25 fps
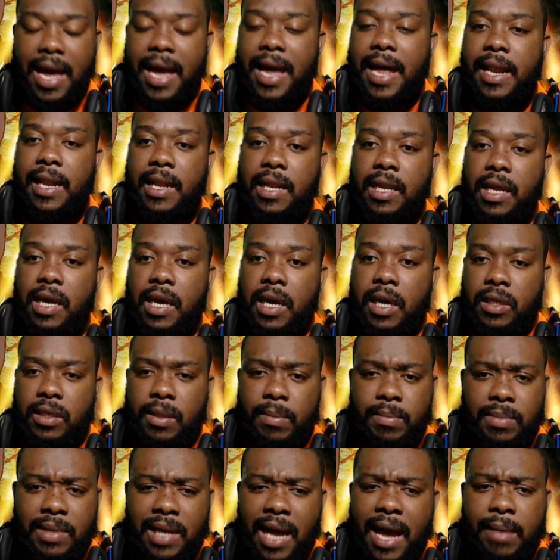And
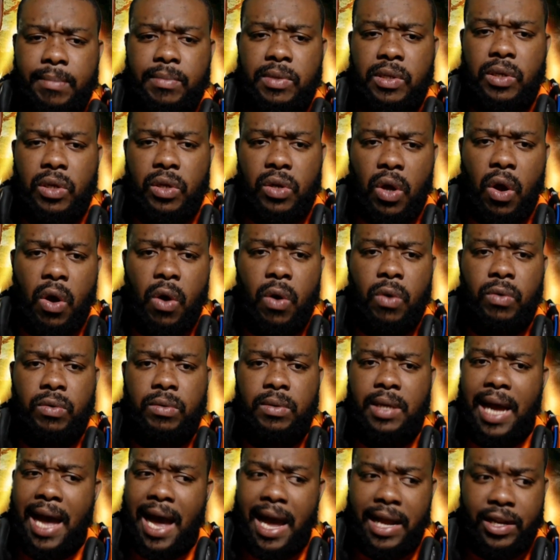sometimes, you know,
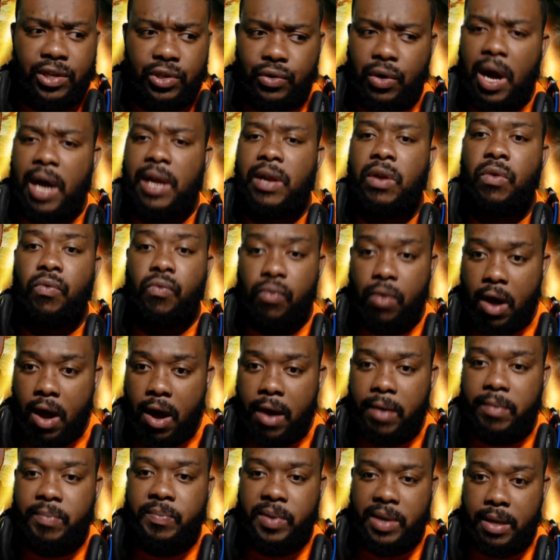I draw the
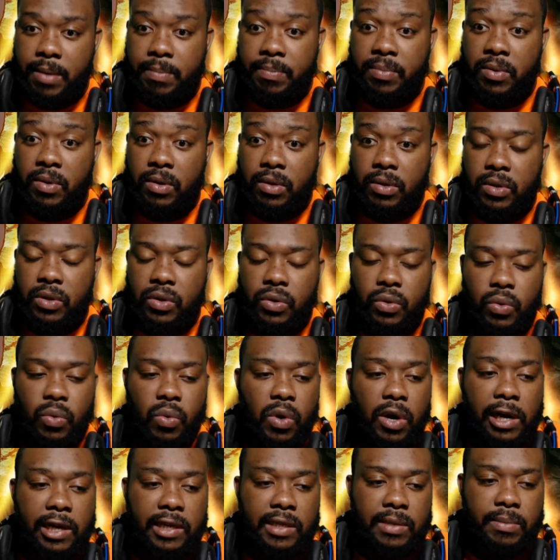wrong people
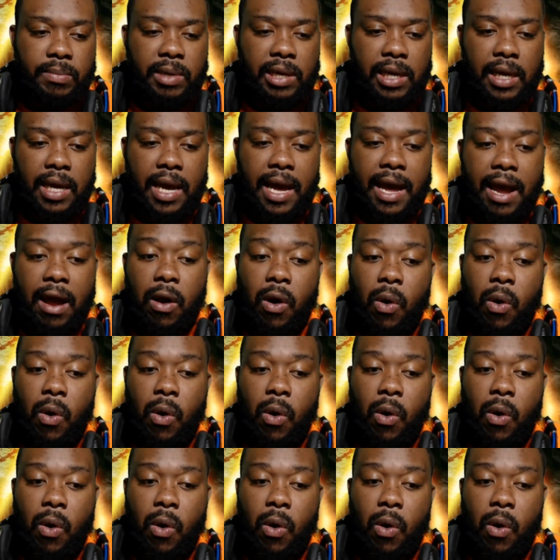towards me,